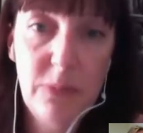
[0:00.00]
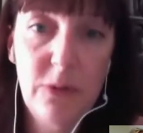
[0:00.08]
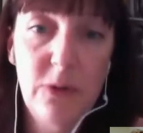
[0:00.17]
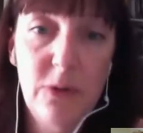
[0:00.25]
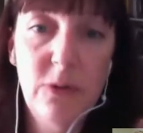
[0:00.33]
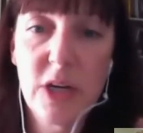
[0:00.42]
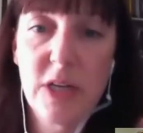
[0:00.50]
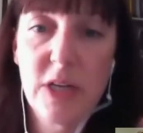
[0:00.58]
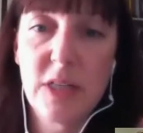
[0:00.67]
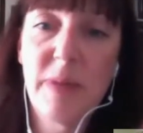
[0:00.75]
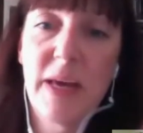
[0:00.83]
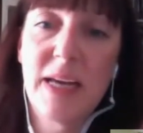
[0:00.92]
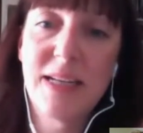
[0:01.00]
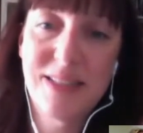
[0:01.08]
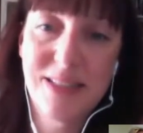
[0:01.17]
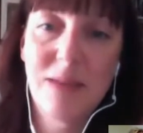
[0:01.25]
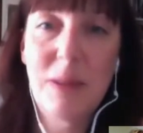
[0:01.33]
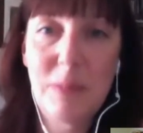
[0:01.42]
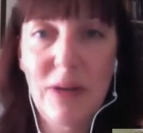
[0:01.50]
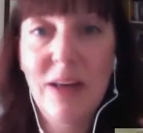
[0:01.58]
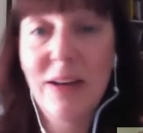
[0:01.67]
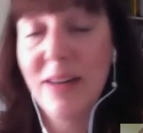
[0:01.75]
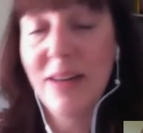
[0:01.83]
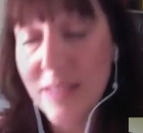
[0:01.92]
which goes back to that people aren't
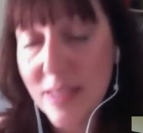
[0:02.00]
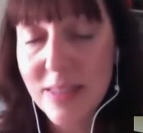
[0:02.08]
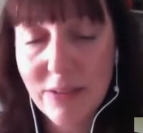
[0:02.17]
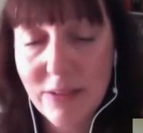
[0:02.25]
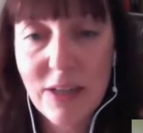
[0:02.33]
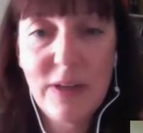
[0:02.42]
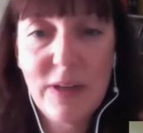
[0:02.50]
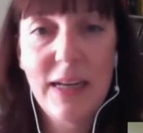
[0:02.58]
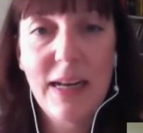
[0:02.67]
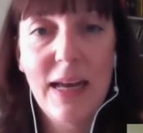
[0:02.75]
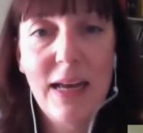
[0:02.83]
necessarily filling it out.